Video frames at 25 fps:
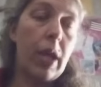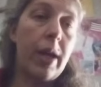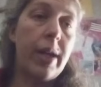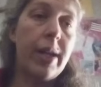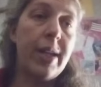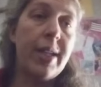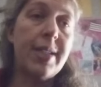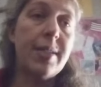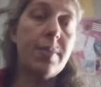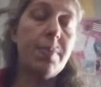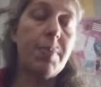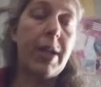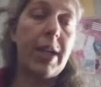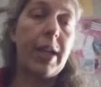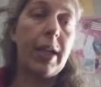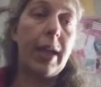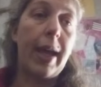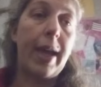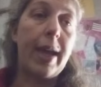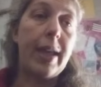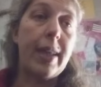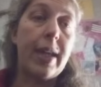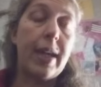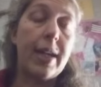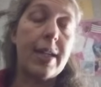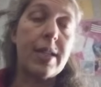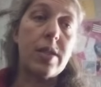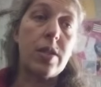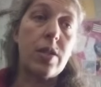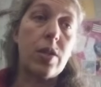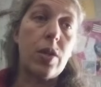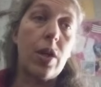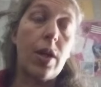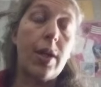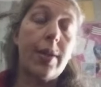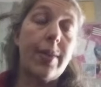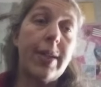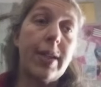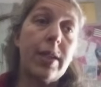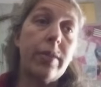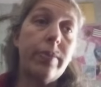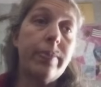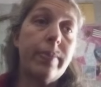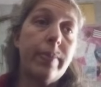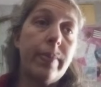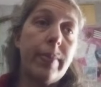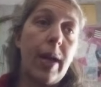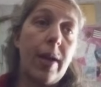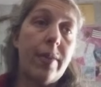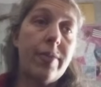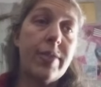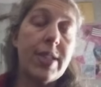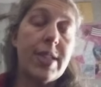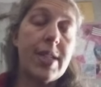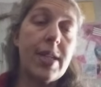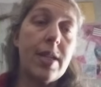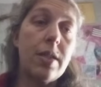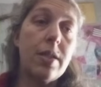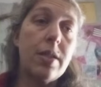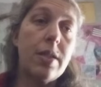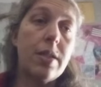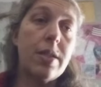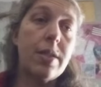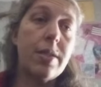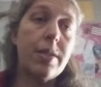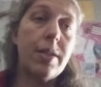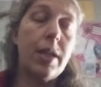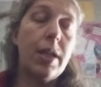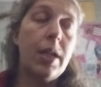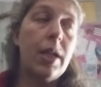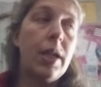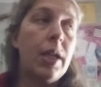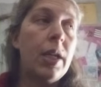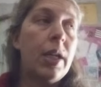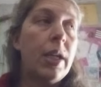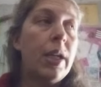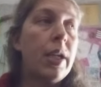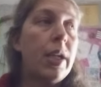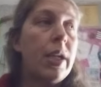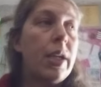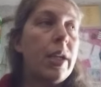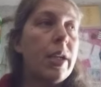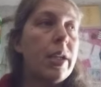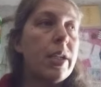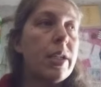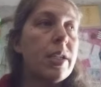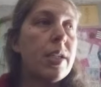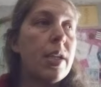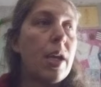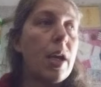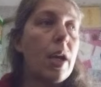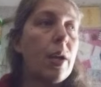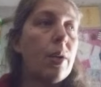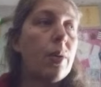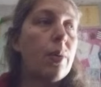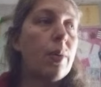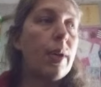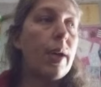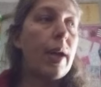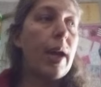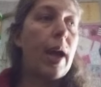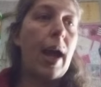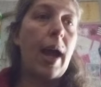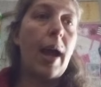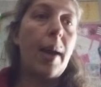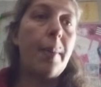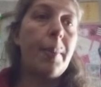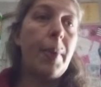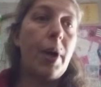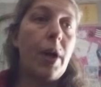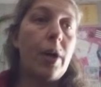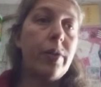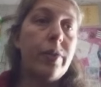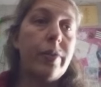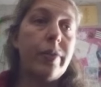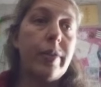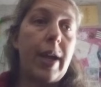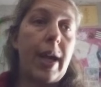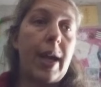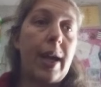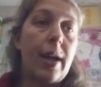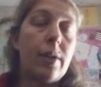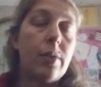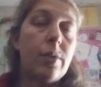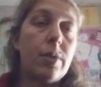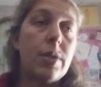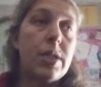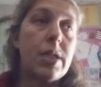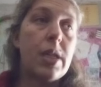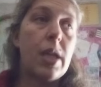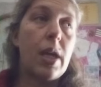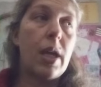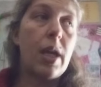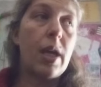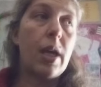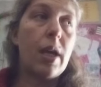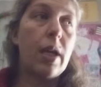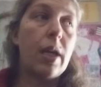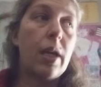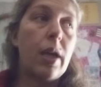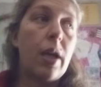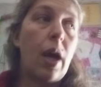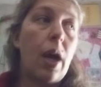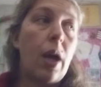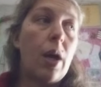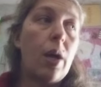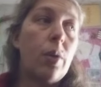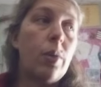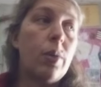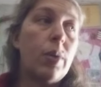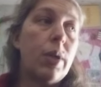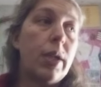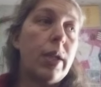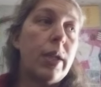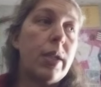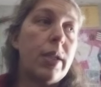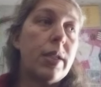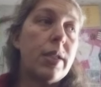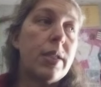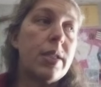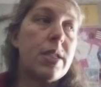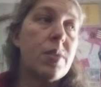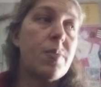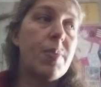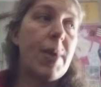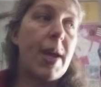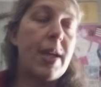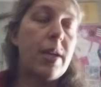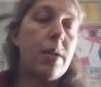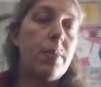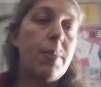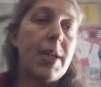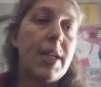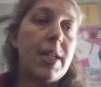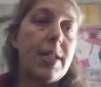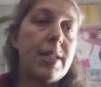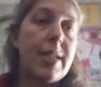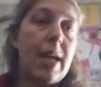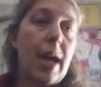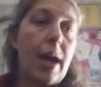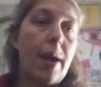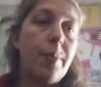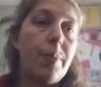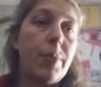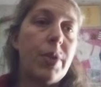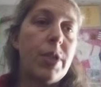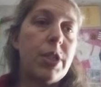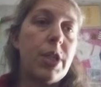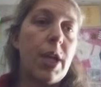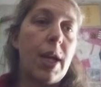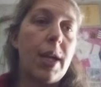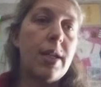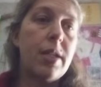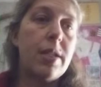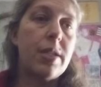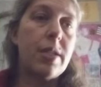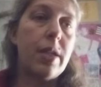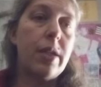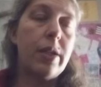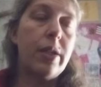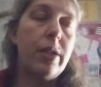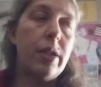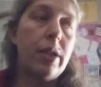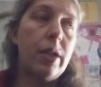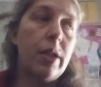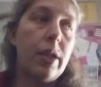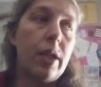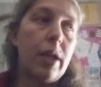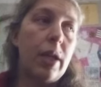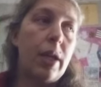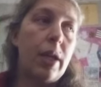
and he's been lay there snoring ever since. So I'm off now to go and spend a bit of time with Jason.